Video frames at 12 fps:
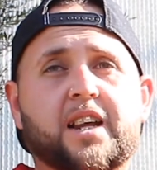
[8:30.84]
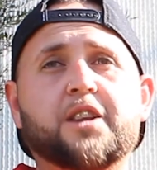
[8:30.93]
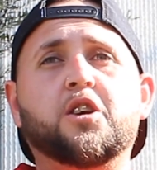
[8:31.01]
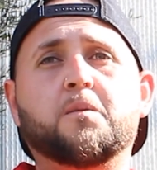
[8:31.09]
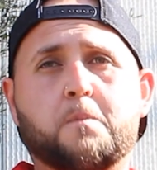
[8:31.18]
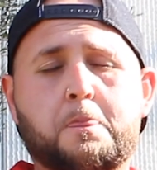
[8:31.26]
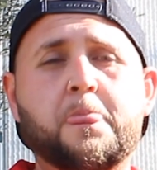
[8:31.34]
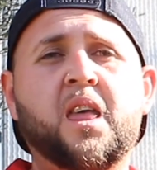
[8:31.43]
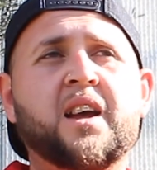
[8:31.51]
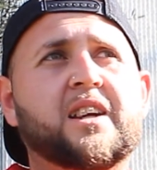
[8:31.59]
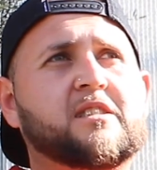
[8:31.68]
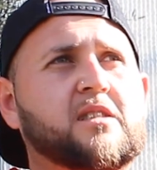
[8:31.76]
leather.
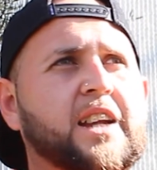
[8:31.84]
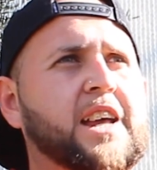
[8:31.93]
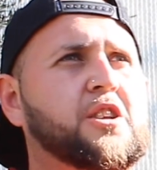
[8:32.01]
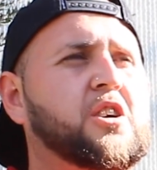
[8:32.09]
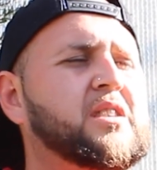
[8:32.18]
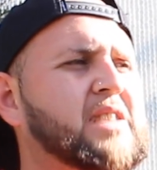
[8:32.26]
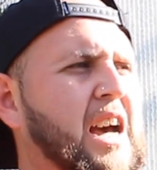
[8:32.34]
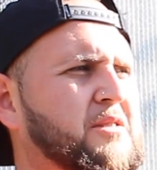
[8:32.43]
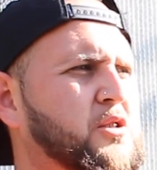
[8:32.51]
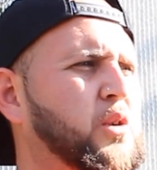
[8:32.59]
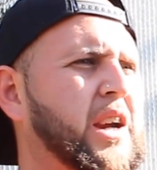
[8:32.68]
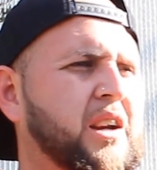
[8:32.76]
It's leather, it's half
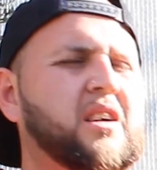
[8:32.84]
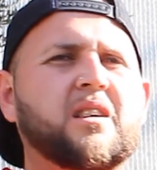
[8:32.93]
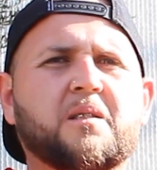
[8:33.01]
suede.